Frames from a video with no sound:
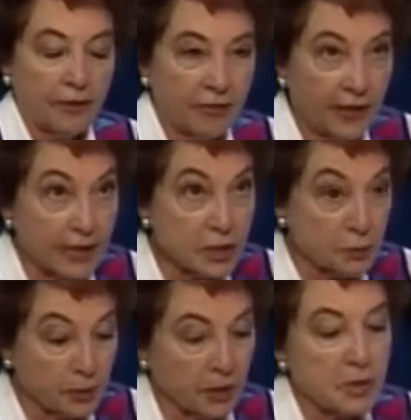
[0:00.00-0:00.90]
That's the
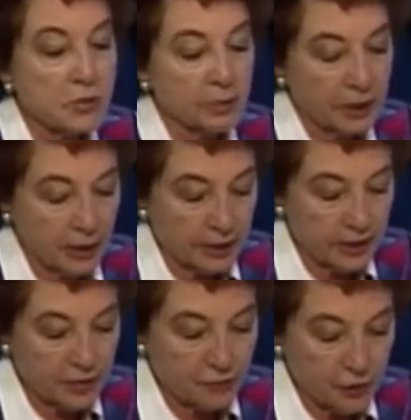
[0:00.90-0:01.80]
premise behind
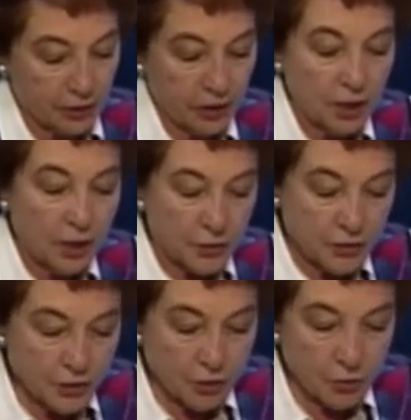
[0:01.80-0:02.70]
this foot.
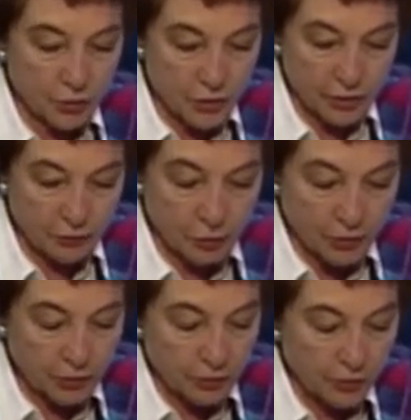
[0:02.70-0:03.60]
So whichever one
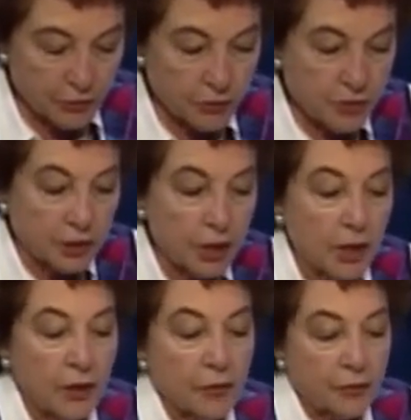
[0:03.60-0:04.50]
you are using,
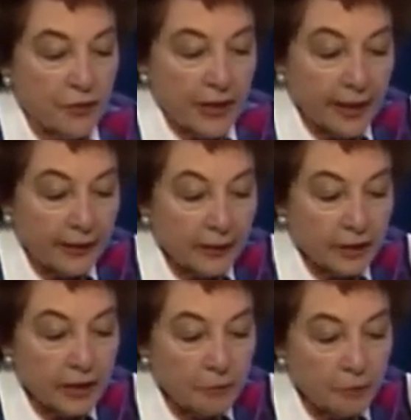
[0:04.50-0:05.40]
that
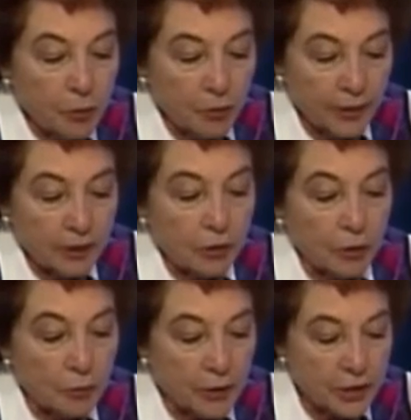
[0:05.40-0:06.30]
point or
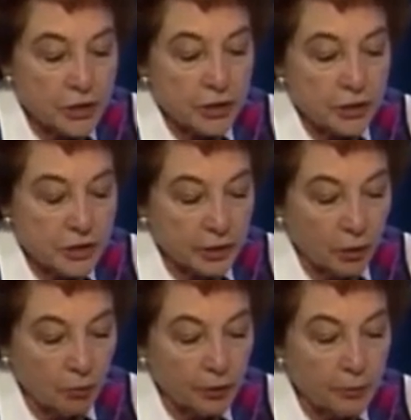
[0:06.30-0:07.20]
ridge is the
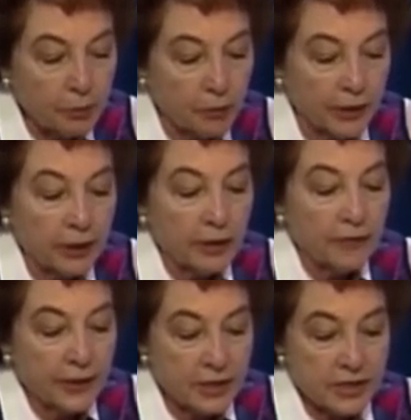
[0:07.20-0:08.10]
only point
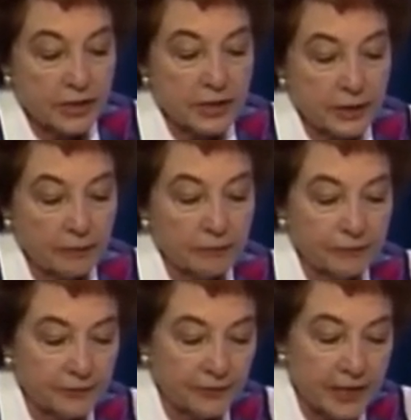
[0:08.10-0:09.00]
that is
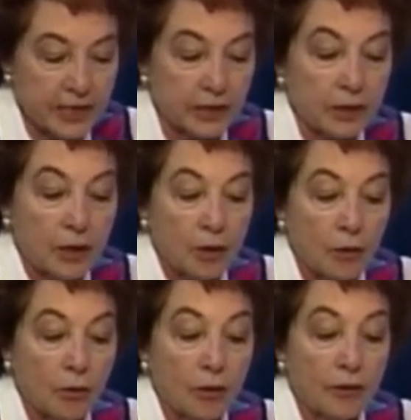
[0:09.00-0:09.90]
affecting
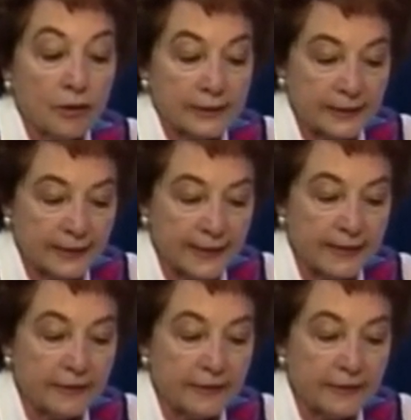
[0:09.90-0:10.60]
or in the